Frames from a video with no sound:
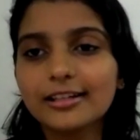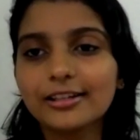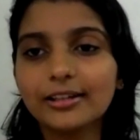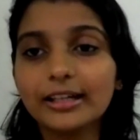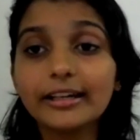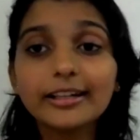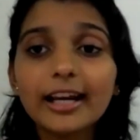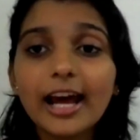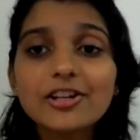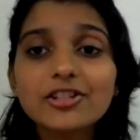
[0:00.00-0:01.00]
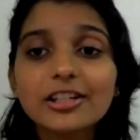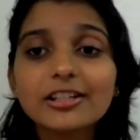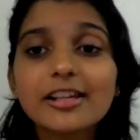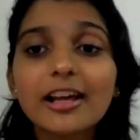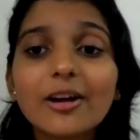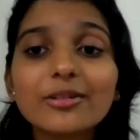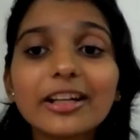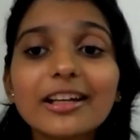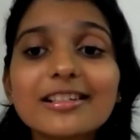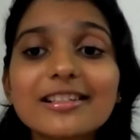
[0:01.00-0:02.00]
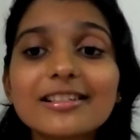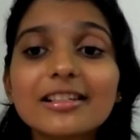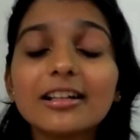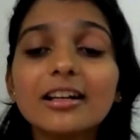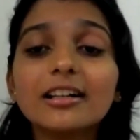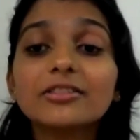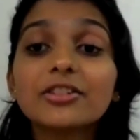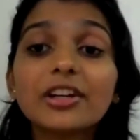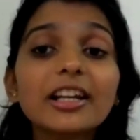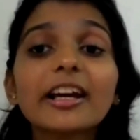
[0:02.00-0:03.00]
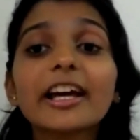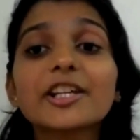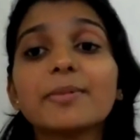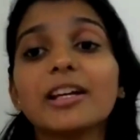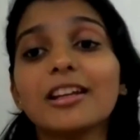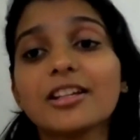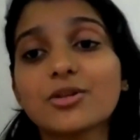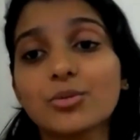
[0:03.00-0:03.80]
International surrounding is a thrilling experience,